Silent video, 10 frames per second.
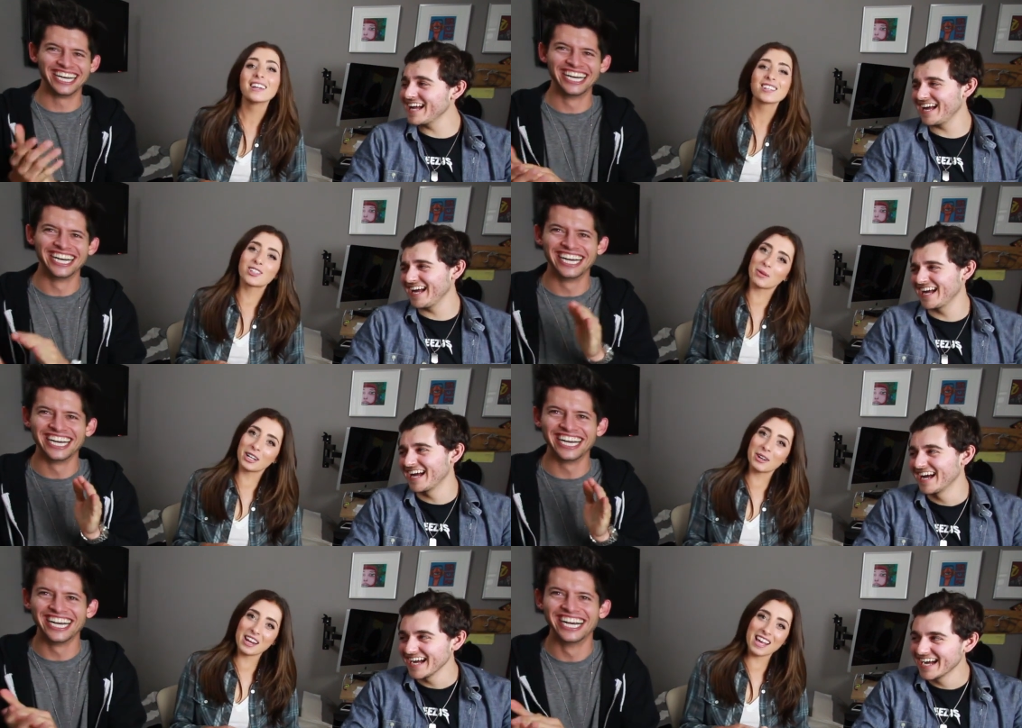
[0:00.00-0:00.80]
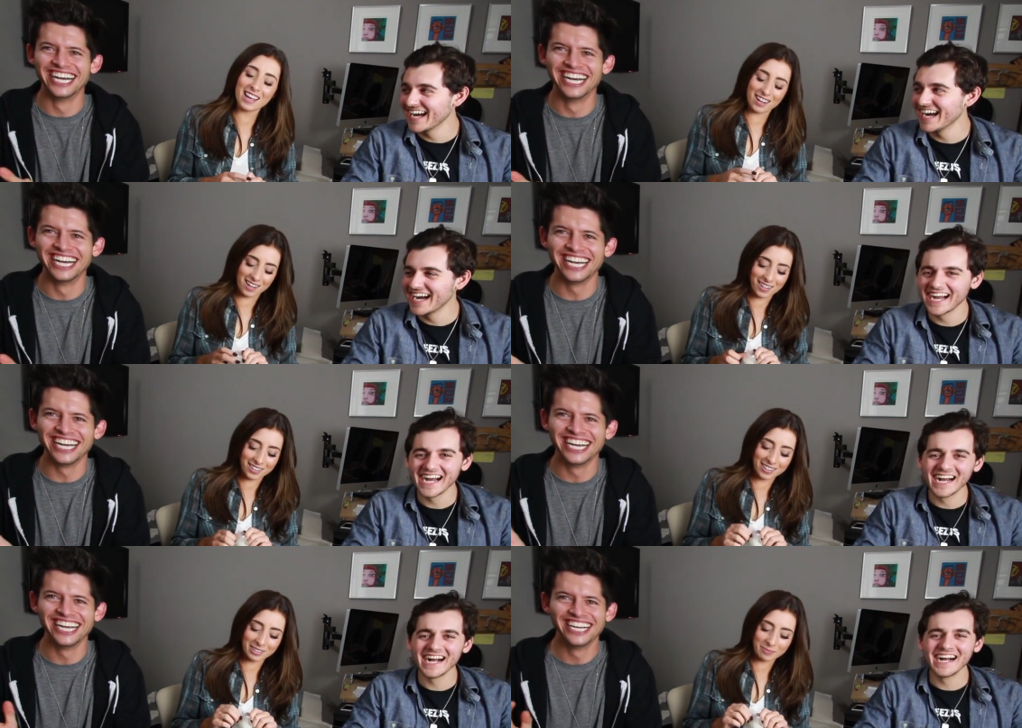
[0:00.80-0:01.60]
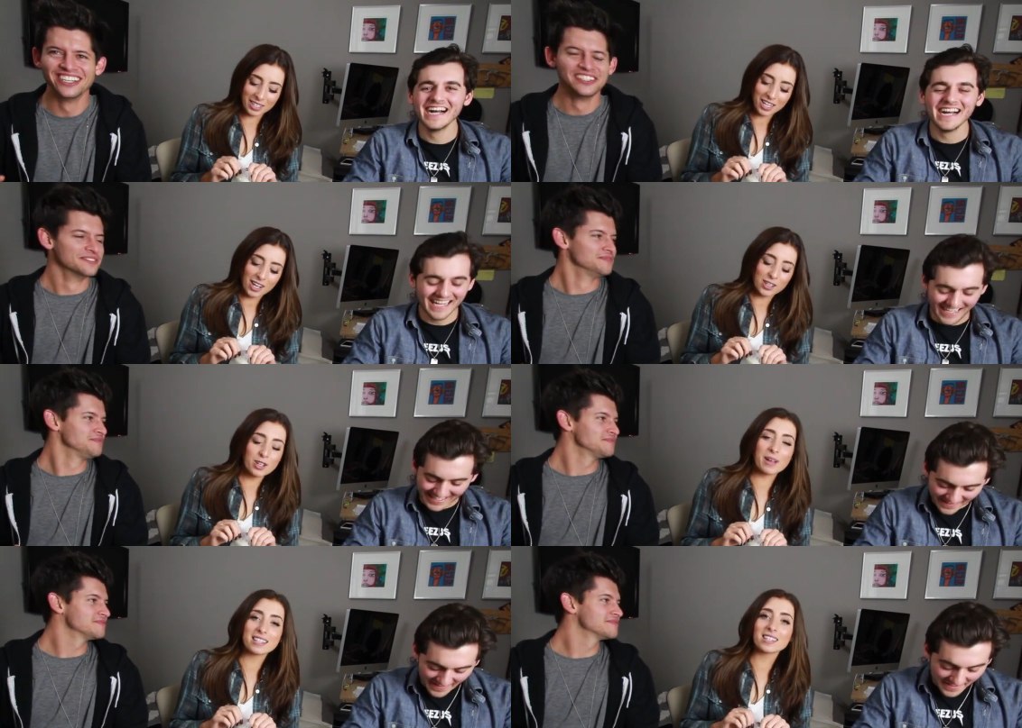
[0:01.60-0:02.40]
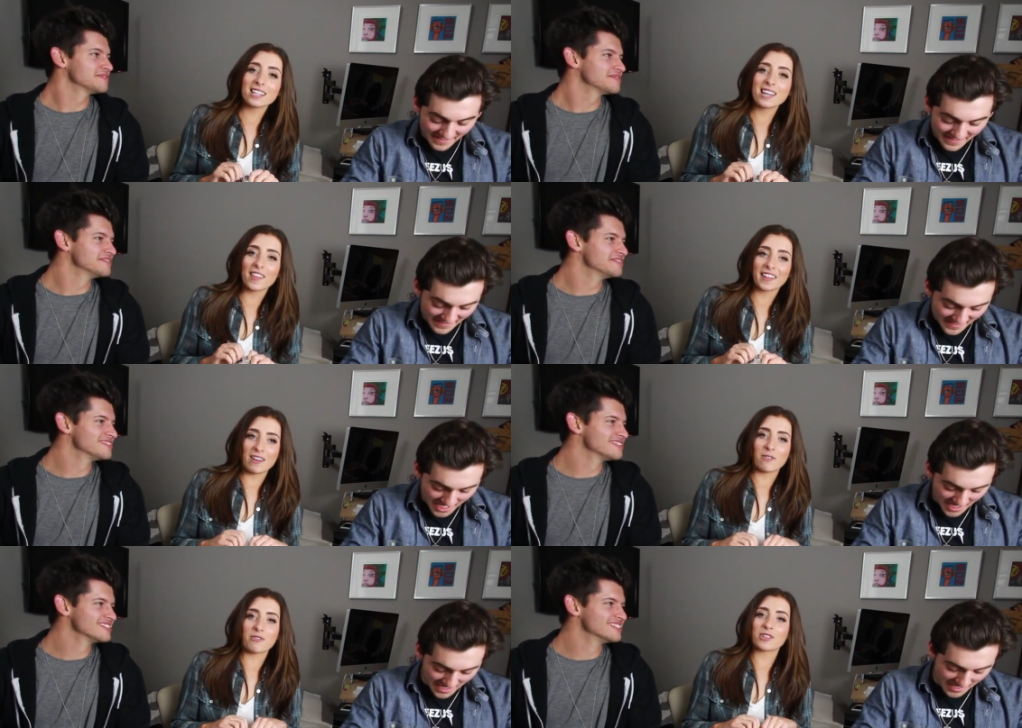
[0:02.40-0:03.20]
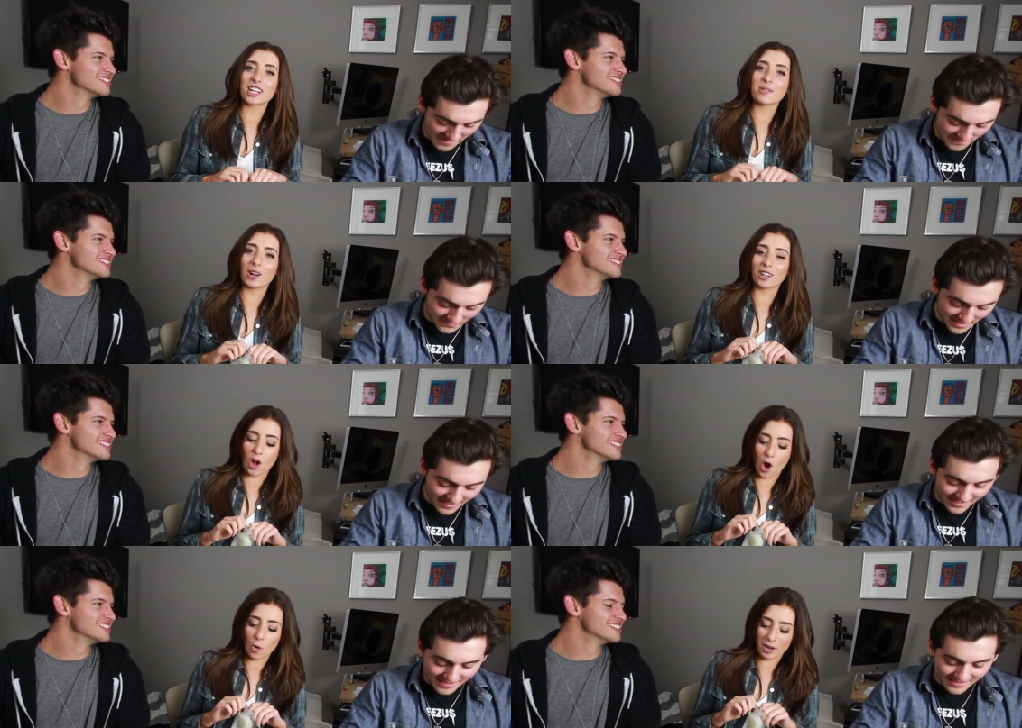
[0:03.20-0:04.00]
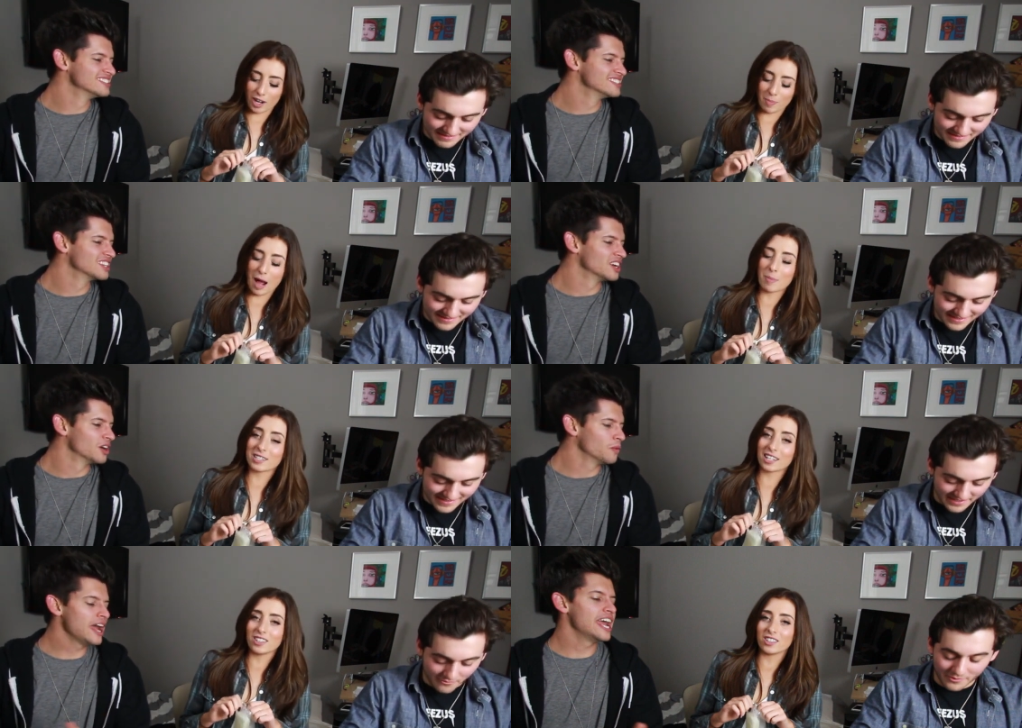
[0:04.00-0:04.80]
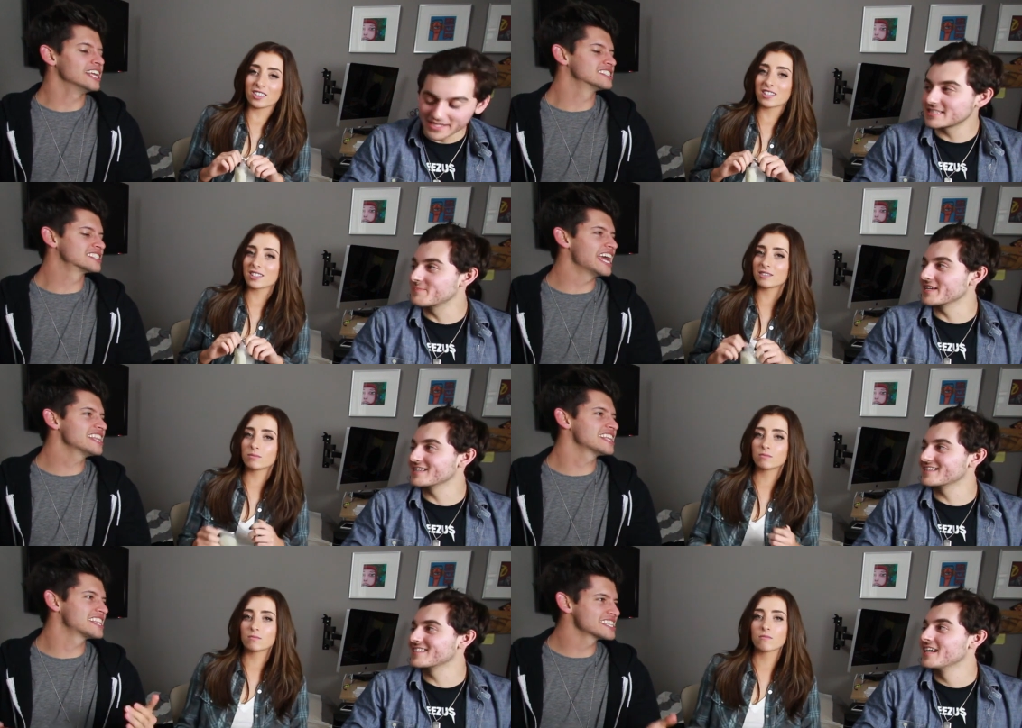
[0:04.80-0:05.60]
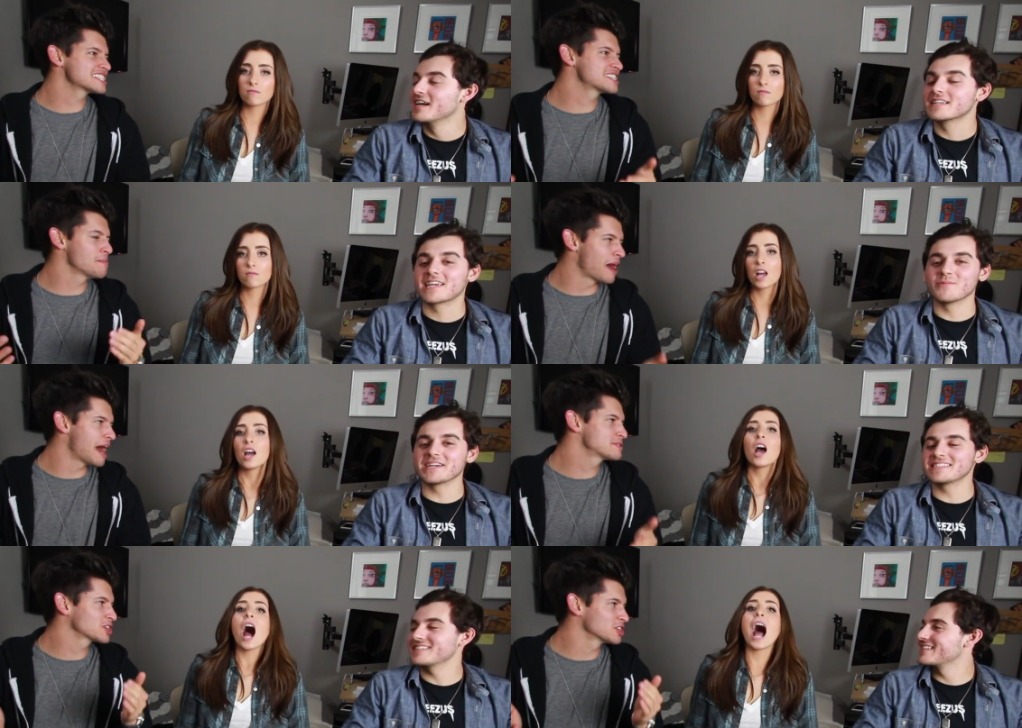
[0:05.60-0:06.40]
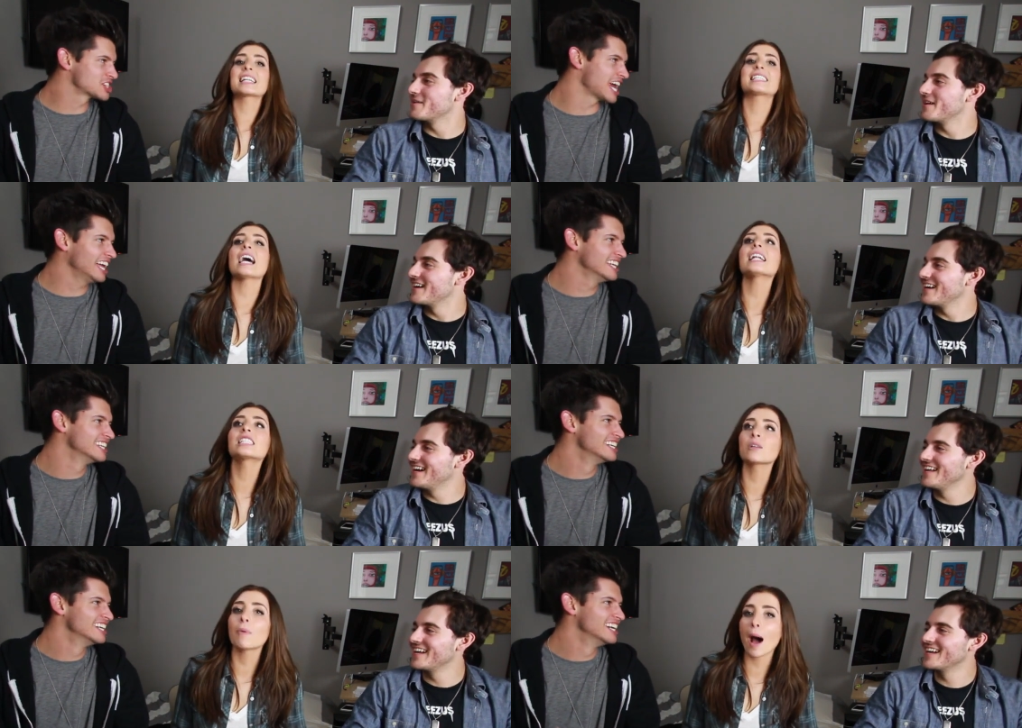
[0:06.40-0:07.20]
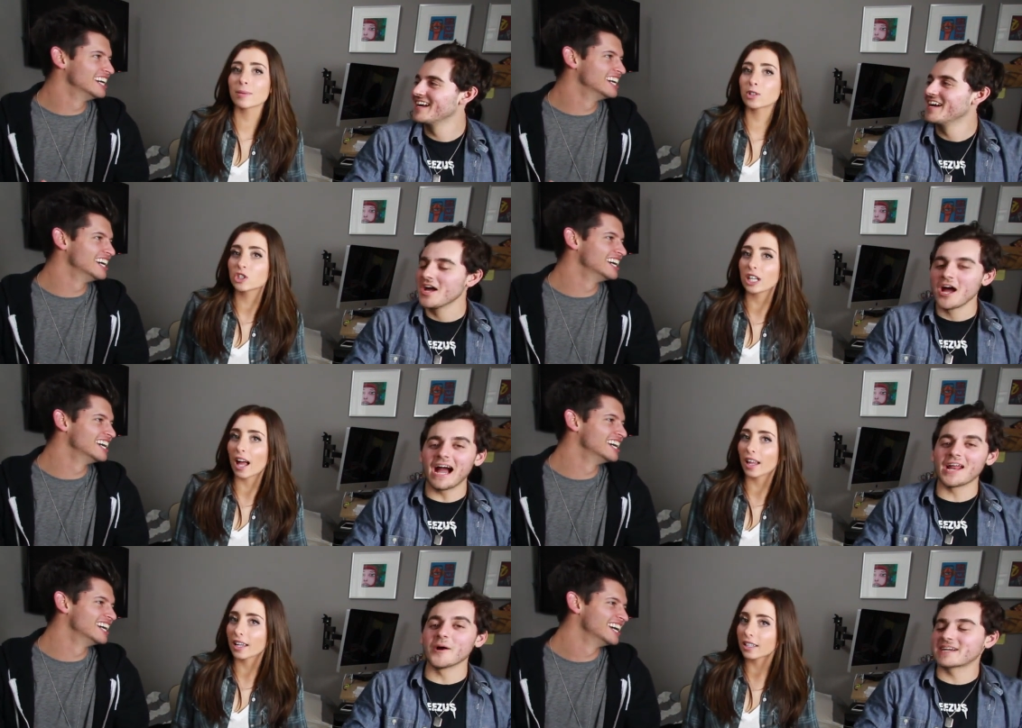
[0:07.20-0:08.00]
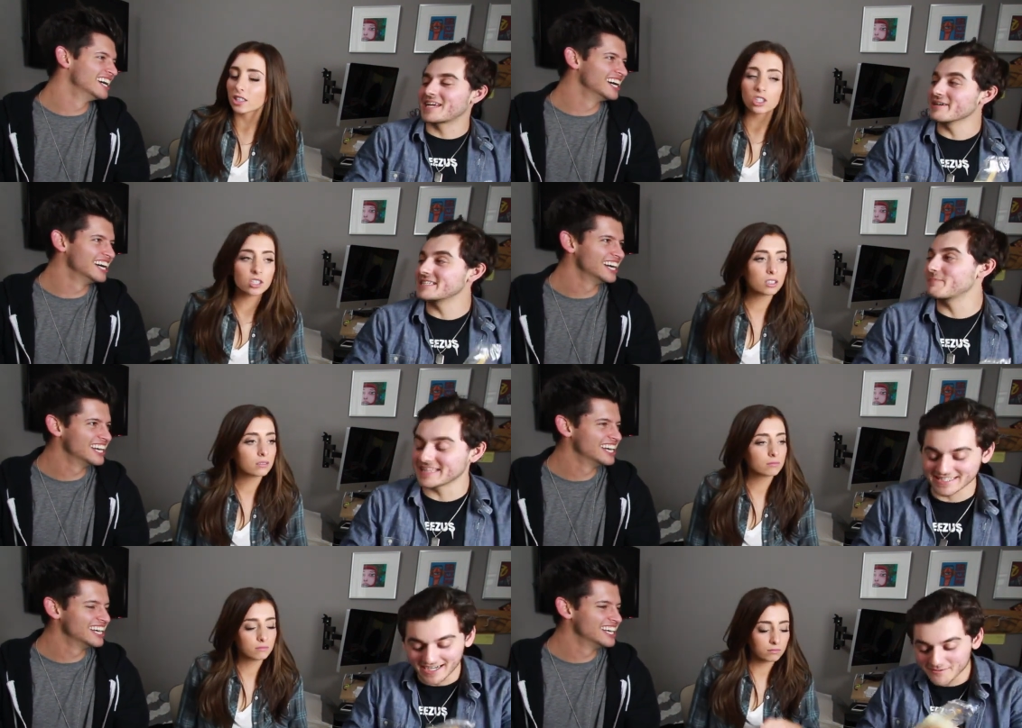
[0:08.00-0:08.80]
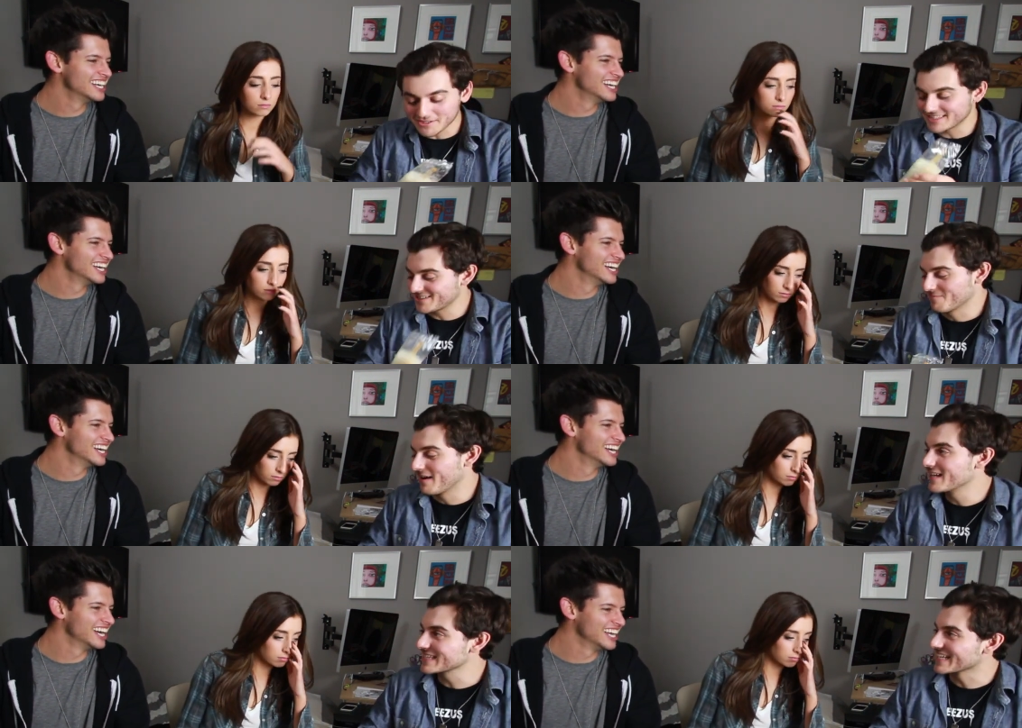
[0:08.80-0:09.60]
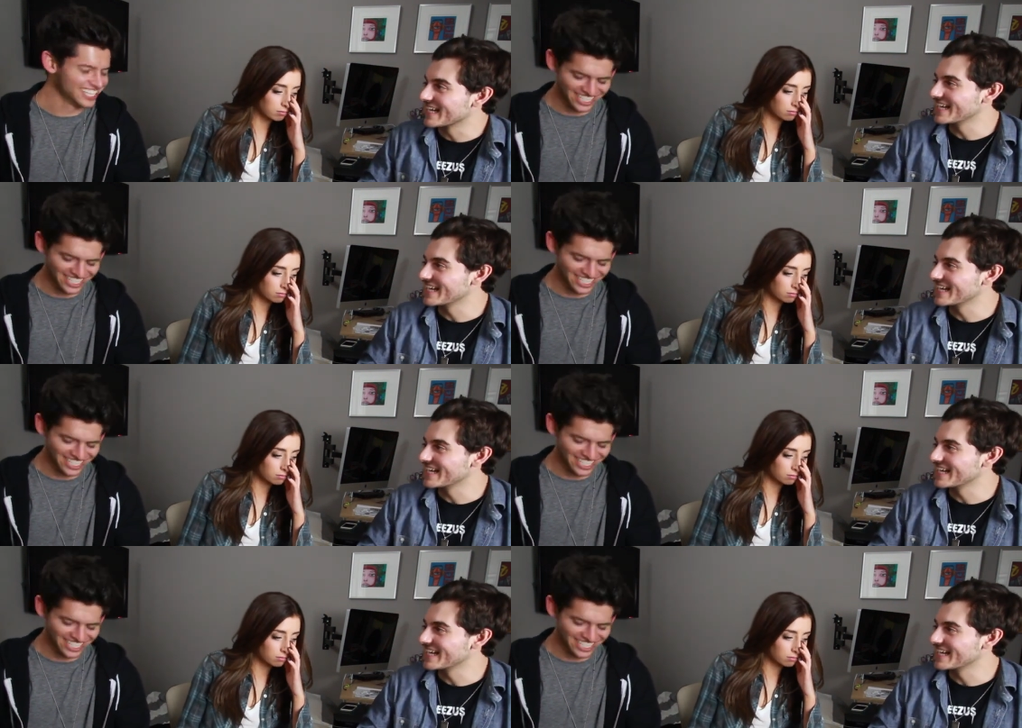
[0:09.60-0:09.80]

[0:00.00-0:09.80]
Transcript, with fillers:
Speaker 1: so we're doing it. Um, so basically at the count of three, we're all gonna open our popsicle.
Speaker 2: Can Wait, we say that this is the popsicle challenge? I said it's the popsicle challenge. I know, but can we speed this up? Because these are melting.